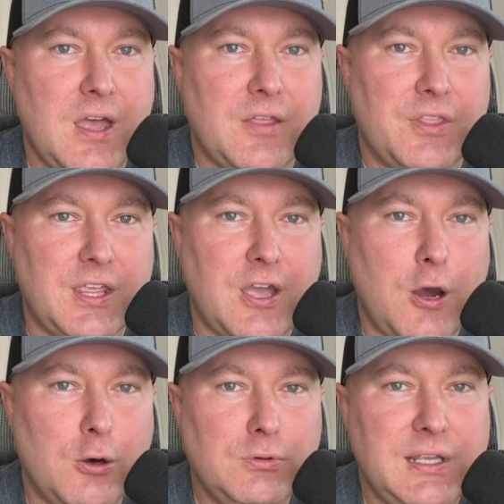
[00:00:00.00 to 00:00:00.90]
The
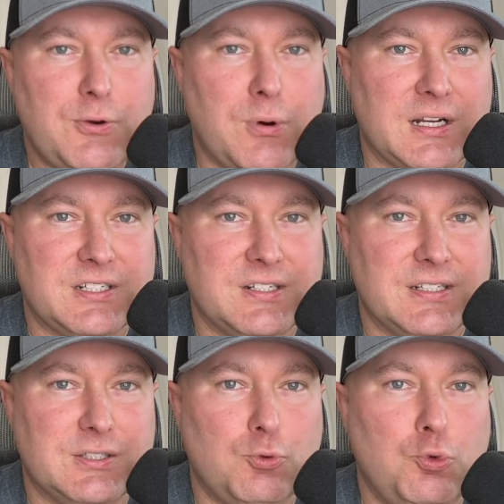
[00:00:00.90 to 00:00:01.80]
only question
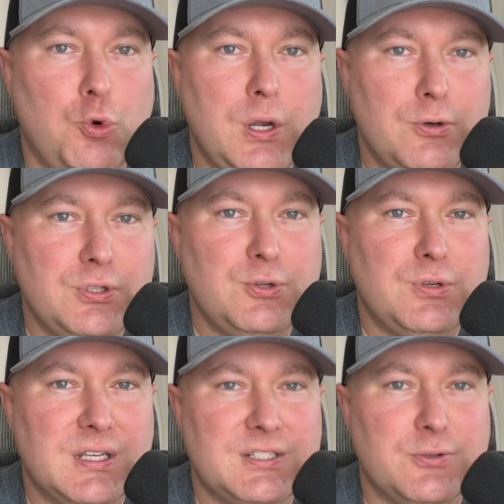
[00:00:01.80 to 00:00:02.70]
is, will you
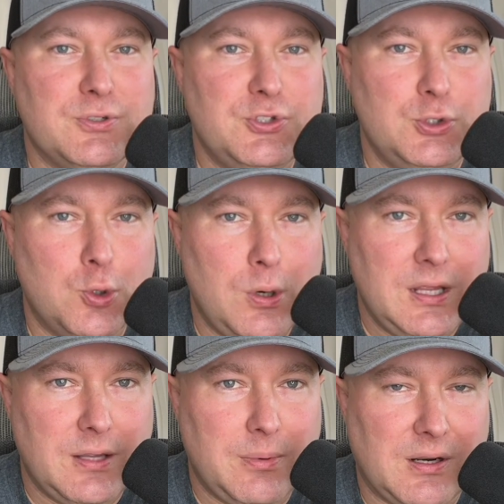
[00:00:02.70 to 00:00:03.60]
get to enjoy
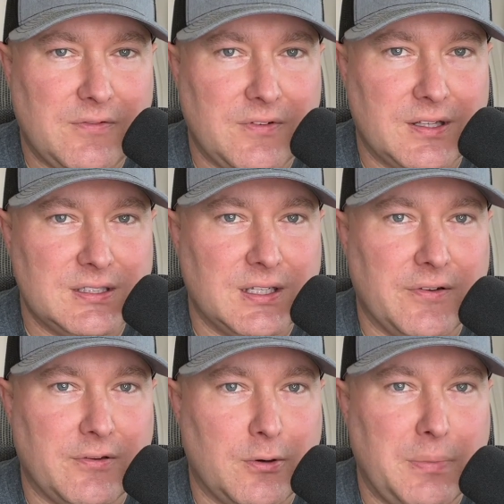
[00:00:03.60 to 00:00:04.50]
the benefits
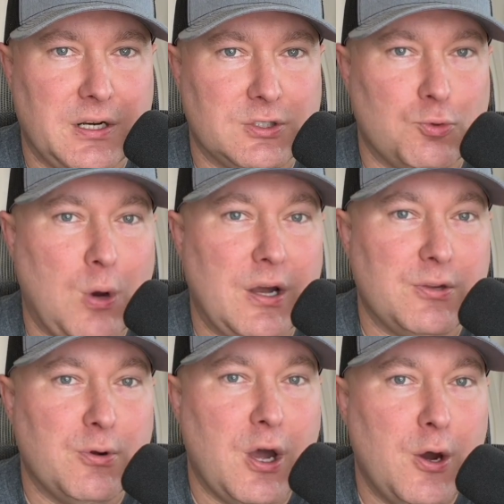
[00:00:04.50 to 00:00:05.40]
of the repairs while
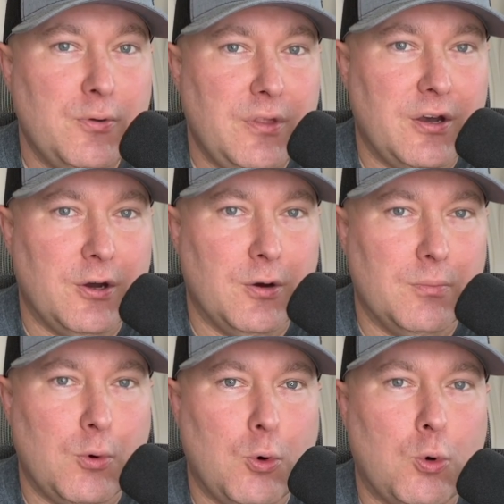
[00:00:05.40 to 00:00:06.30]
you own the
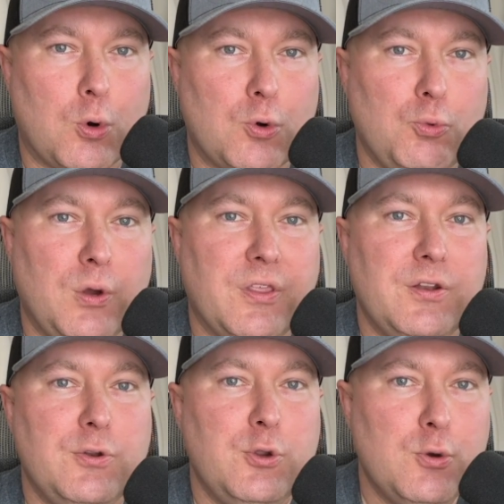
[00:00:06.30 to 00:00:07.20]
home, or will the
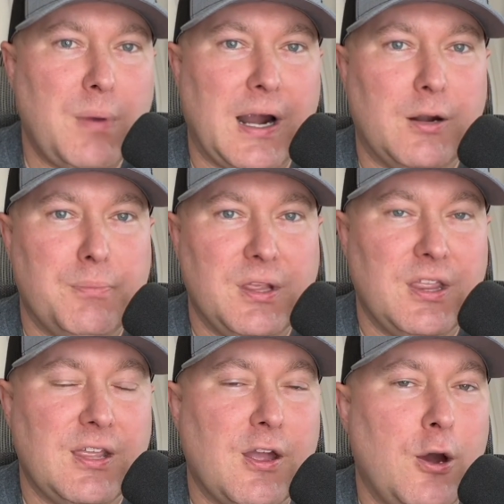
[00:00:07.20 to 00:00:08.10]
new buyer be
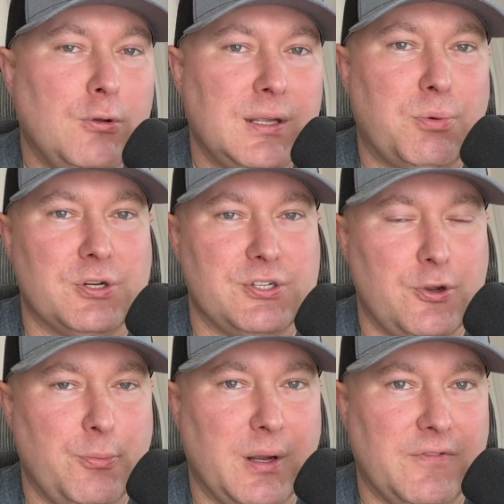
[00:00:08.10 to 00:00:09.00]
the only person
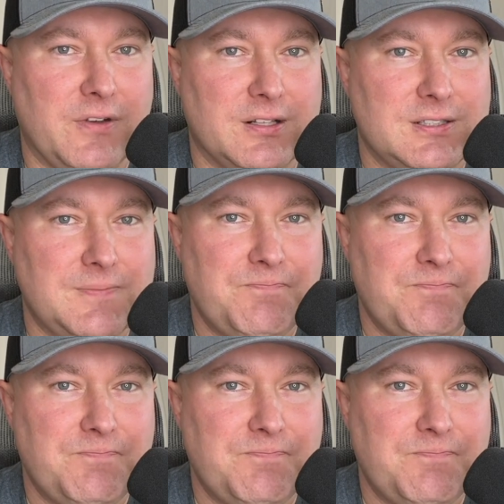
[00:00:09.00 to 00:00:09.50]
who benefits?